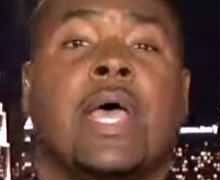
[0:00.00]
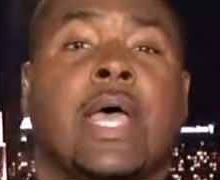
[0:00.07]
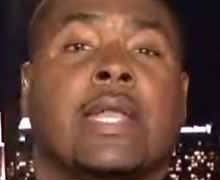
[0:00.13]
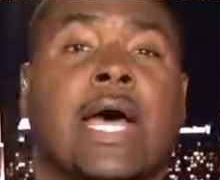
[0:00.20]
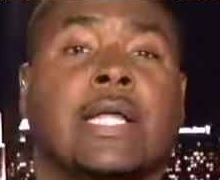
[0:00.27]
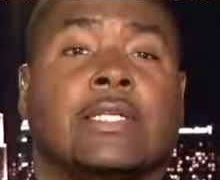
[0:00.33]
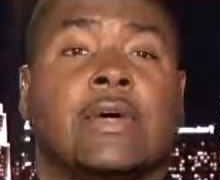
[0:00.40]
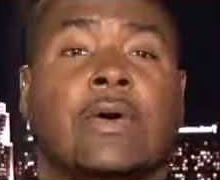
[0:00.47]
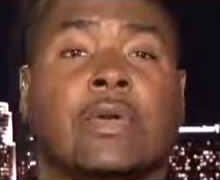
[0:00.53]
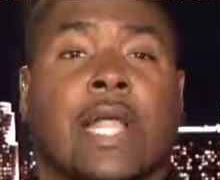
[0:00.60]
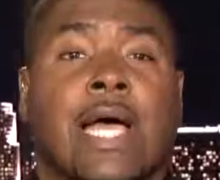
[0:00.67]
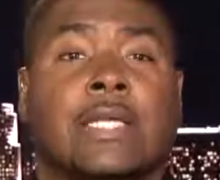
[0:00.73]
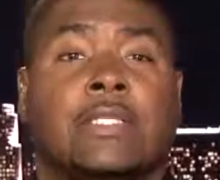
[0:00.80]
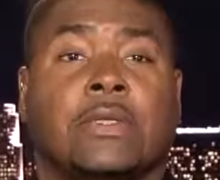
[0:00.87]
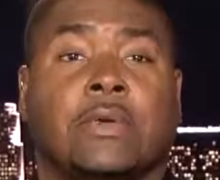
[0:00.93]
And I don't
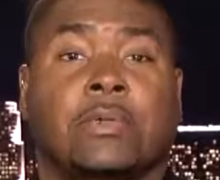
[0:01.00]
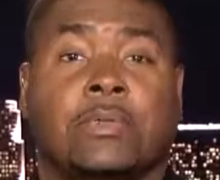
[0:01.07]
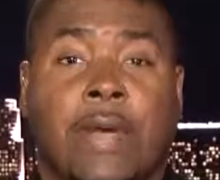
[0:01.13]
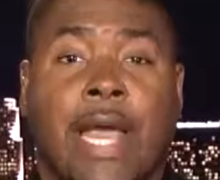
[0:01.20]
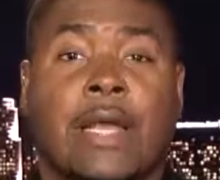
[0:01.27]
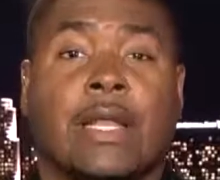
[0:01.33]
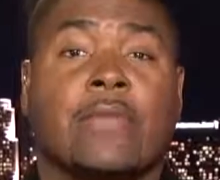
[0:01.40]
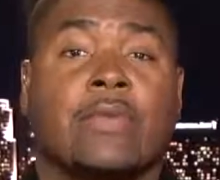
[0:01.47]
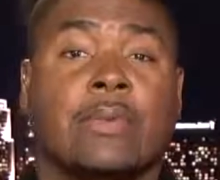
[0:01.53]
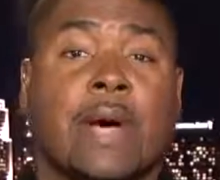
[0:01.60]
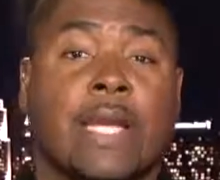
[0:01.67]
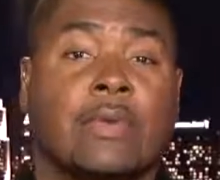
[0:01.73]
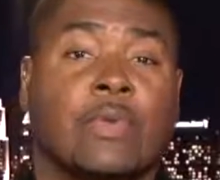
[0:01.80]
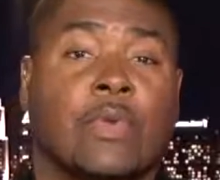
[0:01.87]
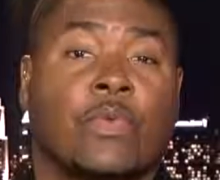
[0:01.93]
like to paint
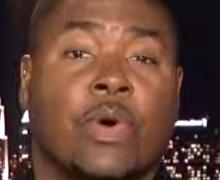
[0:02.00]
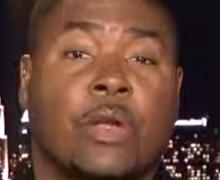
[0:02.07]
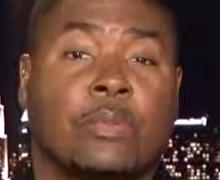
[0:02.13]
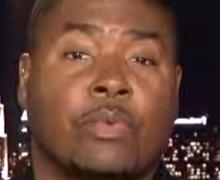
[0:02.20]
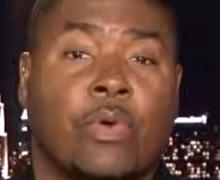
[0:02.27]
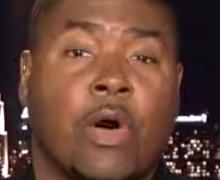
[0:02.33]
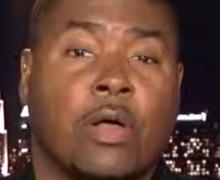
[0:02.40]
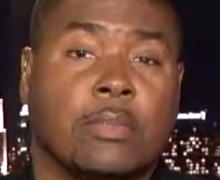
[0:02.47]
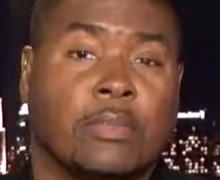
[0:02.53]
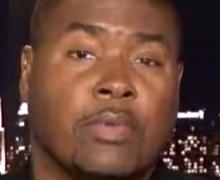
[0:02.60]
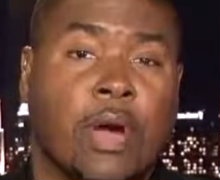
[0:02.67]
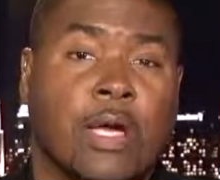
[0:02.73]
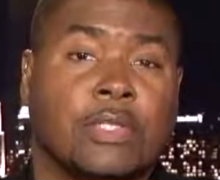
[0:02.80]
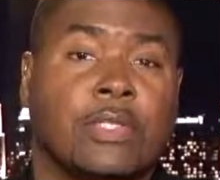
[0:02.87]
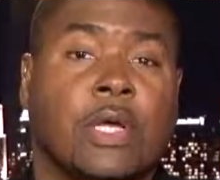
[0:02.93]
everybody with one broad
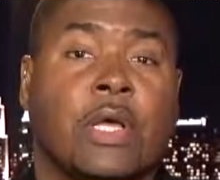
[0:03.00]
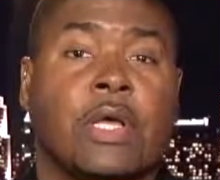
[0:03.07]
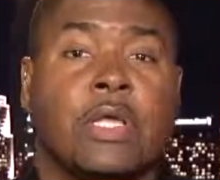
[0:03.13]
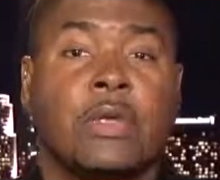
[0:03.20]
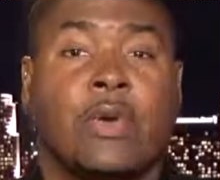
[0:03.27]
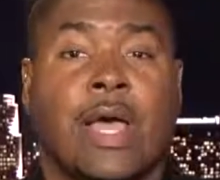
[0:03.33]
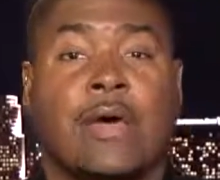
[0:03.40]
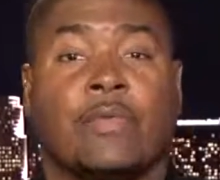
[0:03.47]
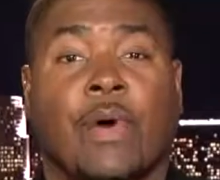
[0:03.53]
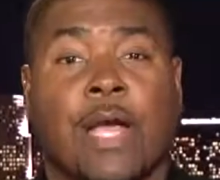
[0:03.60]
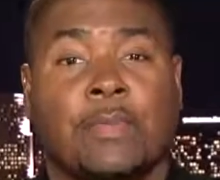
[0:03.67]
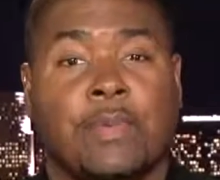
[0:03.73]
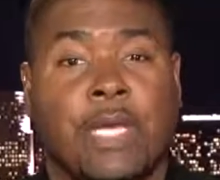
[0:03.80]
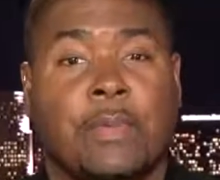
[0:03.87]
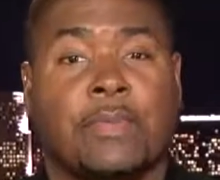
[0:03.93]
brush. You have
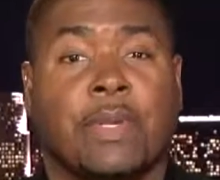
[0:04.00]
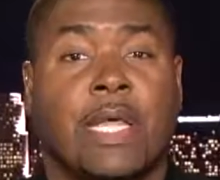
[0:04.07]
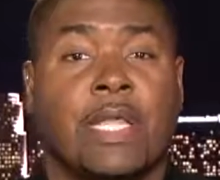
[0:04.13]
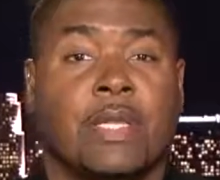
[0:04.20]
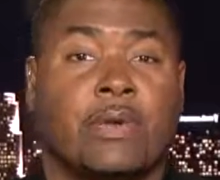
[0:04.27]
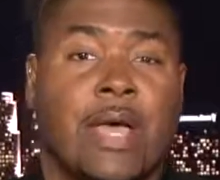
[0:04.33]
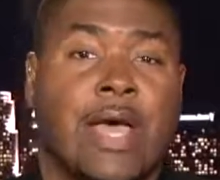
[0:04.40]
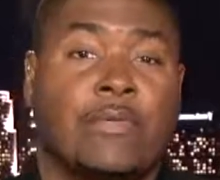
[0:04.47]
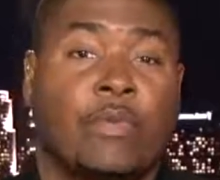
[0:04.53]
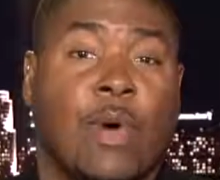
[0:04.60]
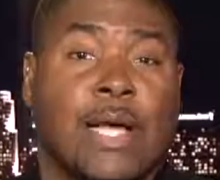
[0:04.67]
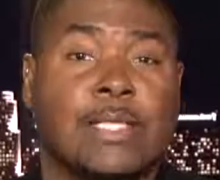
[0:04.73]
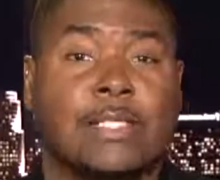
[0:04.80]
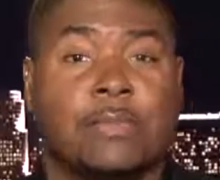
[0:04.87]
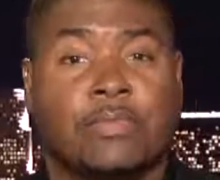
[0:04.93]
white people and you have
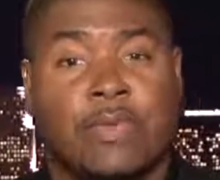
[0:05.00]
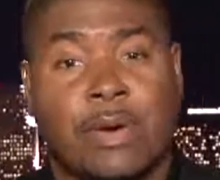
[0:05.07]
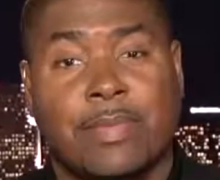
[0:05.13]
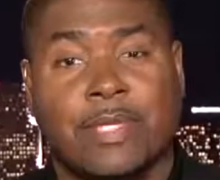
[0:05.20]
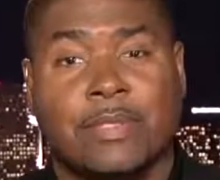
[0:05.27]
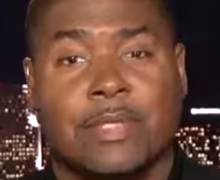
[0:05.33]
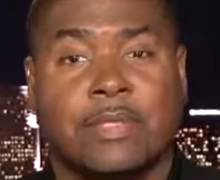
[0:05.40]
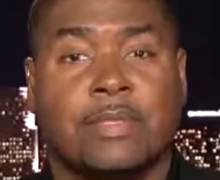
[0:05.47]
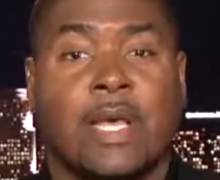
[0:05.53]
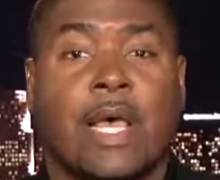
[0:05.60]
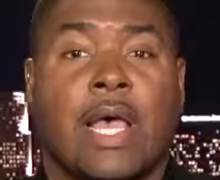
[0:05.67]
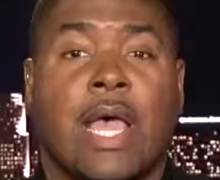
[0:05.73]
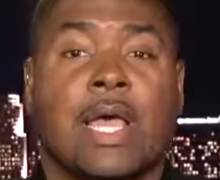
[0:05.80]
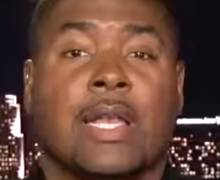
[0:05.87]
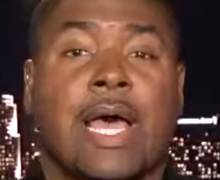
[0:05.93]
white supremacists.
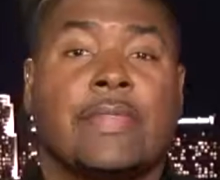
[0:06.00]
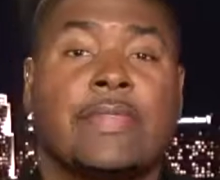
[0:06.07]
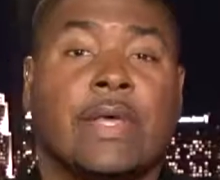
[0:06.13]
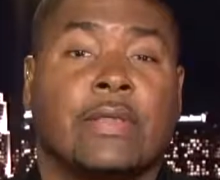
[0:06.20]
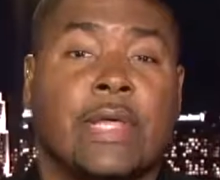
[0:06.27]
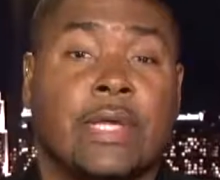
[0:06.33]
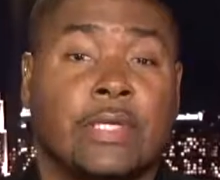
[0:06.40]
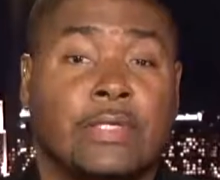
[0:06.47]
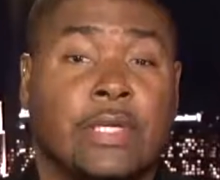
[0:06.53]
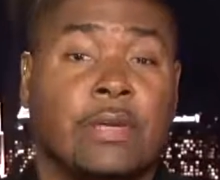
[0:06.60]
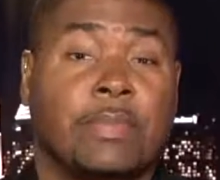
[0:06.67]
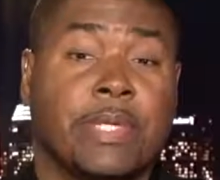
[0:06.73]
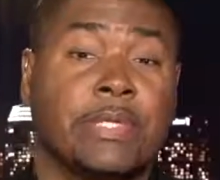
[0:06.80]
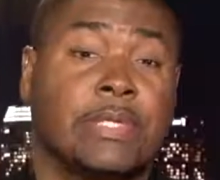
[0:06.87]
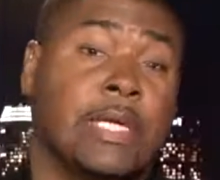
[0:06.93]
And I think that it should
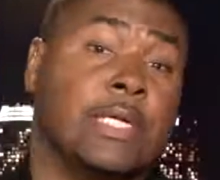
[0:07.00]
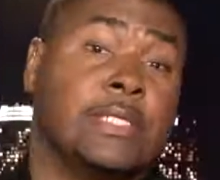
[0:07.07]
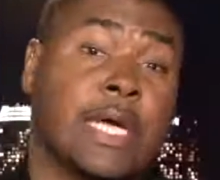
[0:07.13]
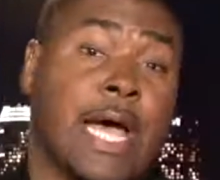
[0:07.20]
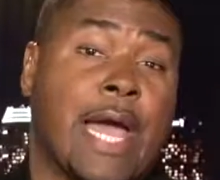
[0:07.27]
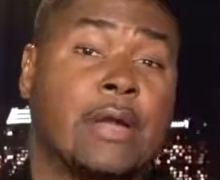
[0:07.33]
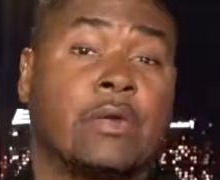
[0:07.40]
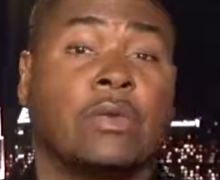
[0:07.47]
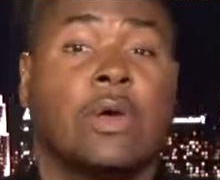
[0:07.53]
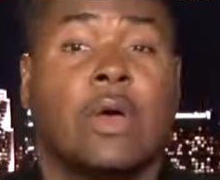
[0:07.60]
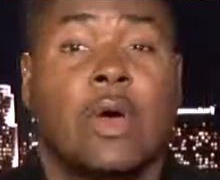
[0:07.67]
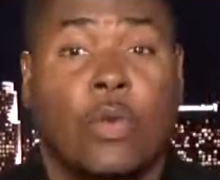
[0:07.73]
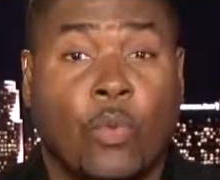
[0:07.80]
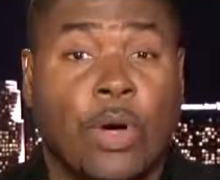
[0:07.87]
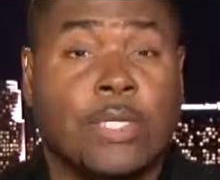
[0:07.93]
have been entitled
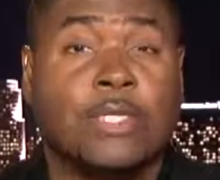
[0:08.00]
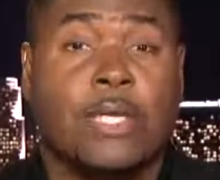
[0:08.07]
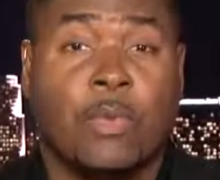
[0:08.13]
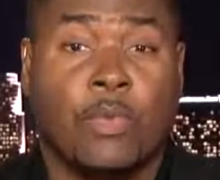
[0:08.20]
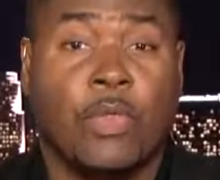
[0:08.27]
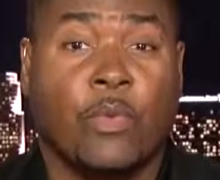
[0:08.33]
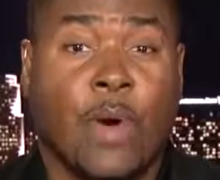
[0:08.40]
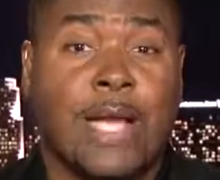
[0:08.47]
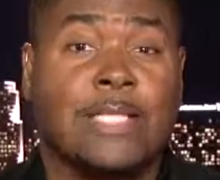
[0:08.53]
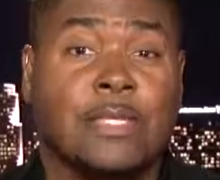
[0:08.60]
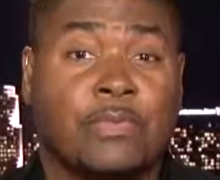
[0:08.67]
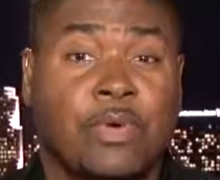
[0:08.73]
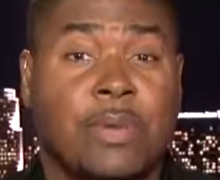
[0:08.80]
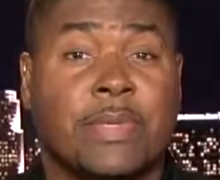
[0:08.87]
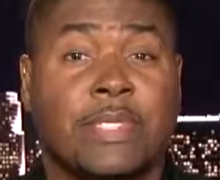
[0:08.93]
What's Up with White
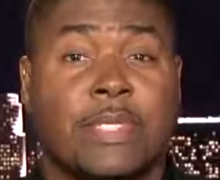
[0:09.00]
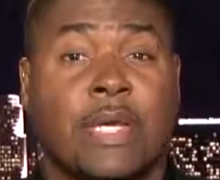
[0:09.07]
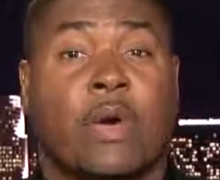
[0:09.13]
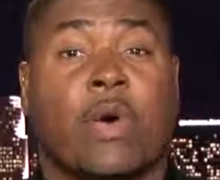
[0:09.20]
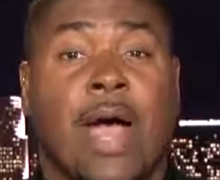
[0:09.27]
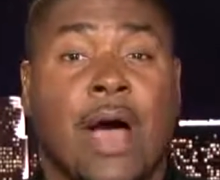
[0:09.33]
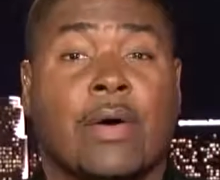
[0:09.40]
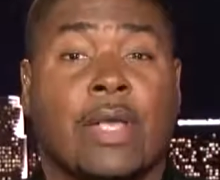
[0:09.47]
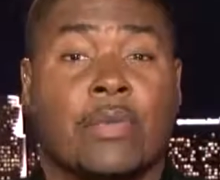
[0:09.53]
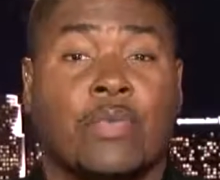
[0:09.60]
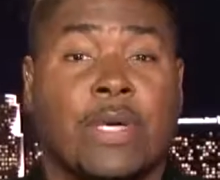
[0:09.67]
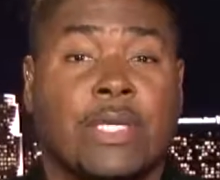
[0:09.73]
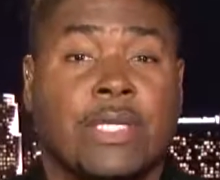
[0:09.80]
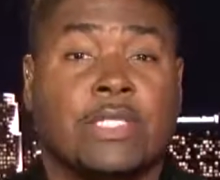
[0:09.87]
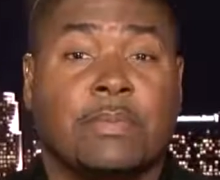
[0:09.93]
Supremacy or How Can
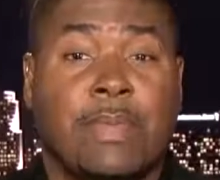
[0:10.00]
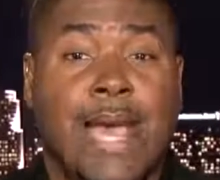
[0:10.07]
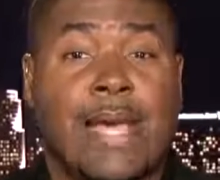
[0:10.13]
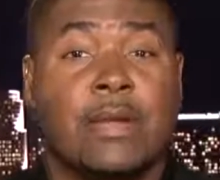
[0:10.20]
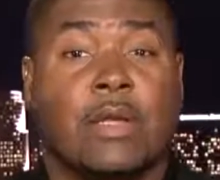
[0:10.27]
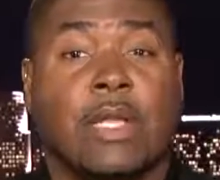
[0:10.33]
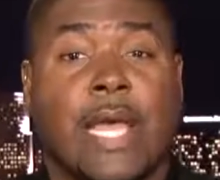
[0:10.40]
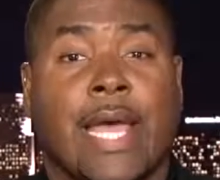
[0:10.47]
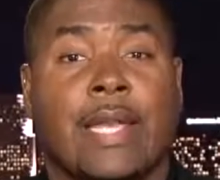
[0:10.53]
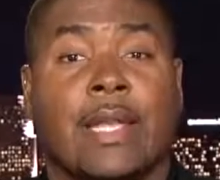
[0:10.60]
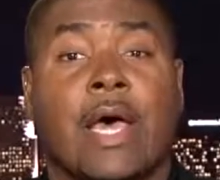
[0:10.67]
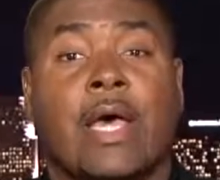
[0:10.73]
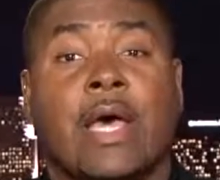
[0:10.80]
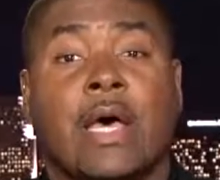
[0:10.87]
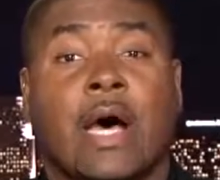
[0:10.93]
We Dismantle and
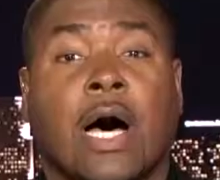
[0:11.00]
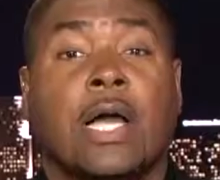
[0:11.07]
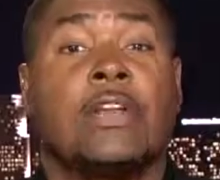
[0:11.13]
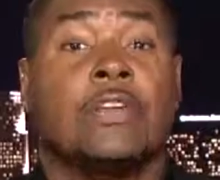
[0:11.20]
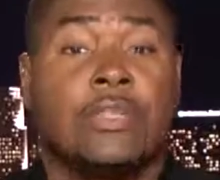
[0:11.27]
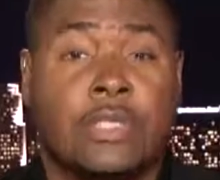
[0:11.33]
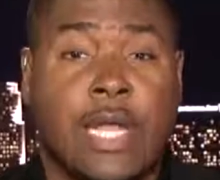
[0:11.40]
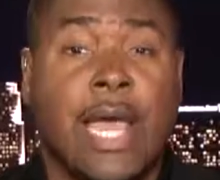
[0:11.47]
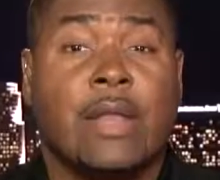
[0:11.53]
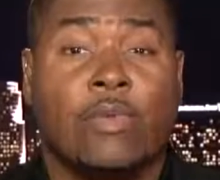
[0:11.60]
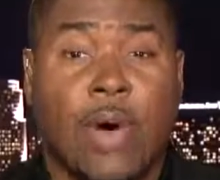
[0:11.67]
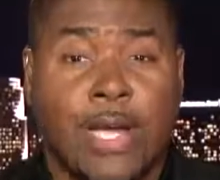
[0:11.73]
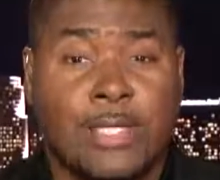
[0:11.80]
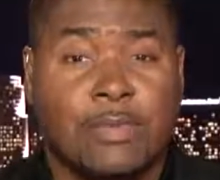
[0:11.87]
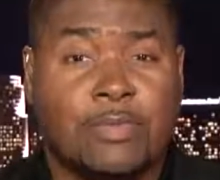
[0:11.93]
understand
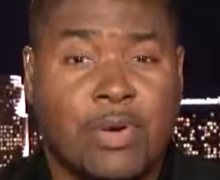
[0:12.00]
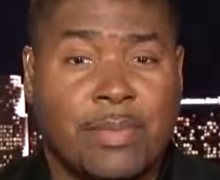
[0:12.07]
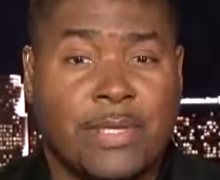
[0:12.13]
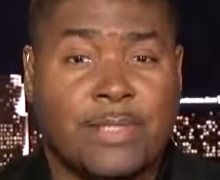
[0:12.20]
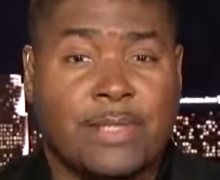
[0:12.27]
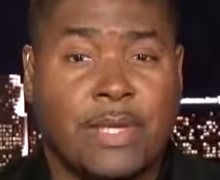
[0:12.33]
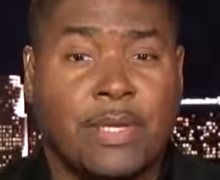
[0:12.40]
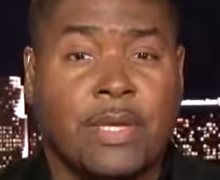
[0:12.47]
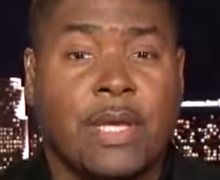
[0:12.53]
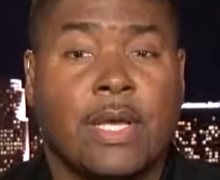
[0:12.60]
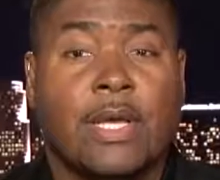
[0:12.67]
white supremacy.